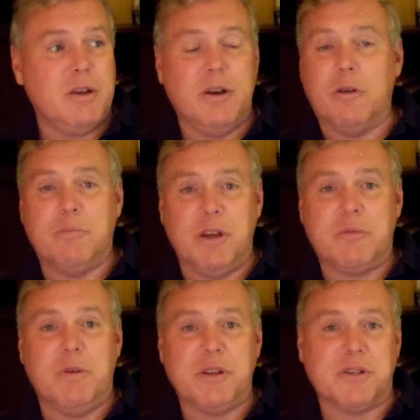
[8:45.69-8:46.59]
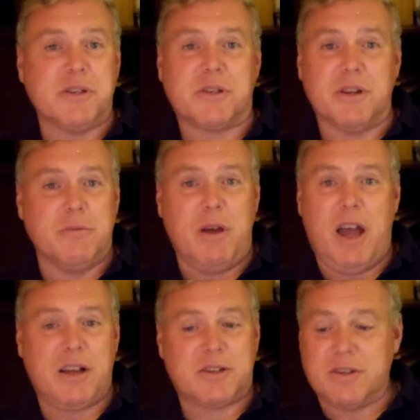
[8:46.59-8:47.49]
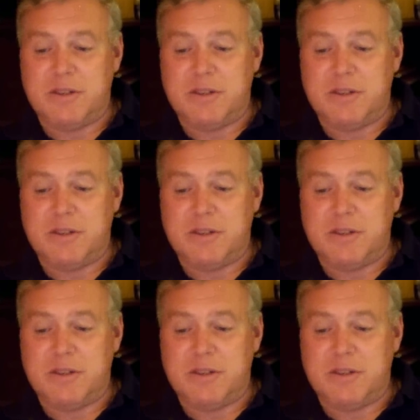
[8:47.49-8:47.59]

you know, big business to the max.